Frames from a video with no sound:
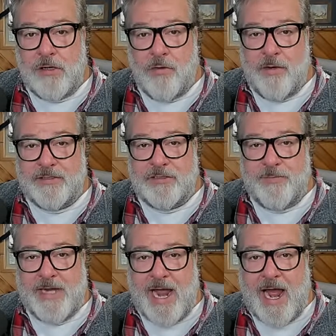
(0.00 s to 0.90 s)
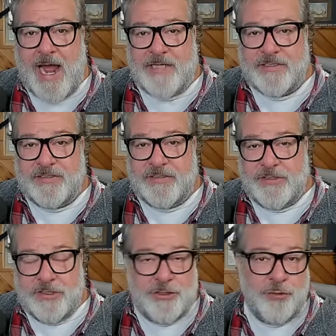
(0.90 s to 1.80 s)
going to be asked
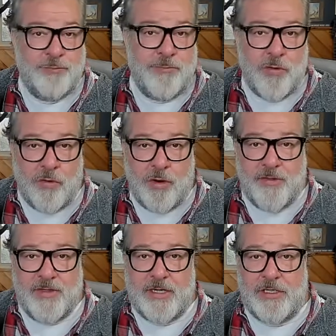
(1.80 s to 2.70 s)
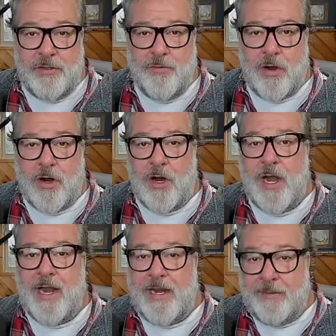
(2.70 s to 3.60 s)
to do more than you are
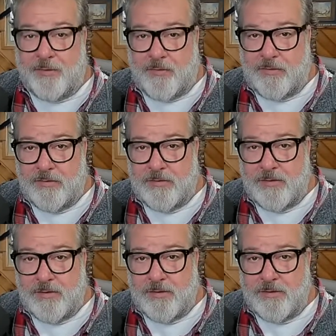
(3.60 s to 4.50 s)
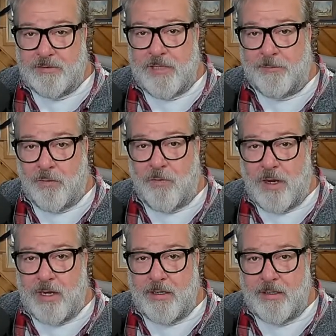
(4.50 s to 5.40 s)
able. Number
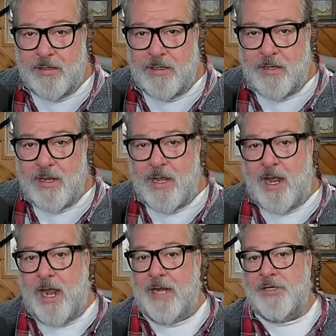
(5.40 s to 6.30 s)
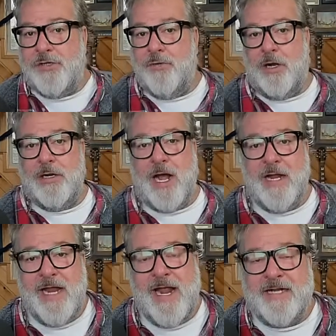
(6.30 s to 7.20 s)
1. And you are
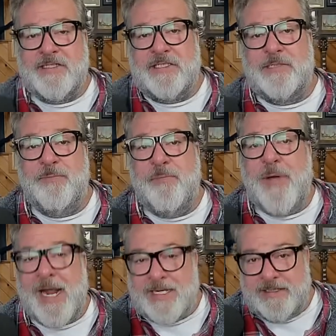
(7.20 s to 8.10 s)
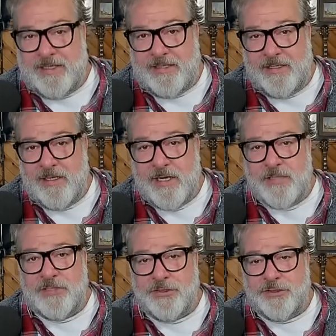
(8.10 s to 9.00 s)
not expected
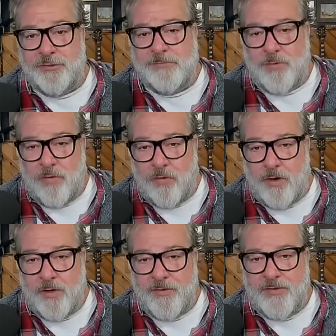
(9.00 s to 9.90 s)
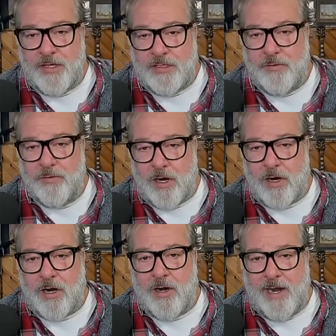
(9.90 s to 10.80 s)
to do more than you
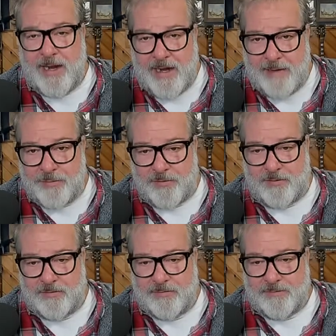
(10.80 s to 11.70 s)
are able.